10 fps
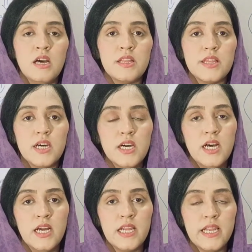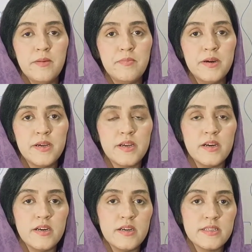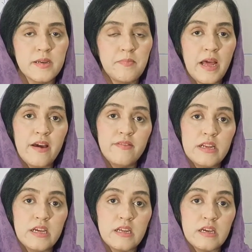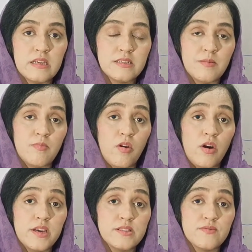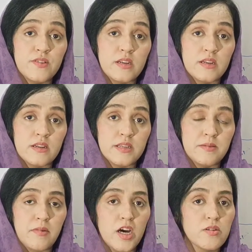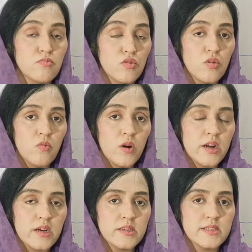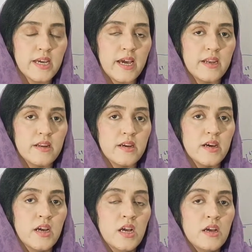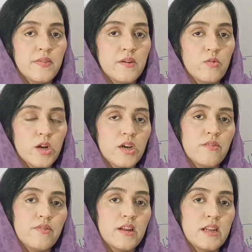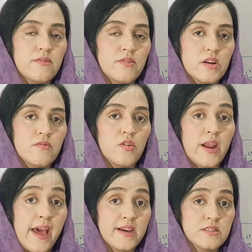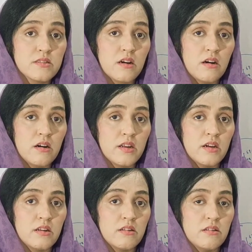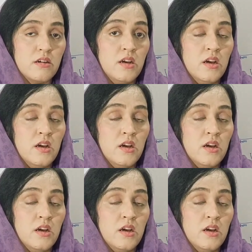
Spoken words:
The labor supply will increase, employees will demand more workers, and the worker will work for extra hour in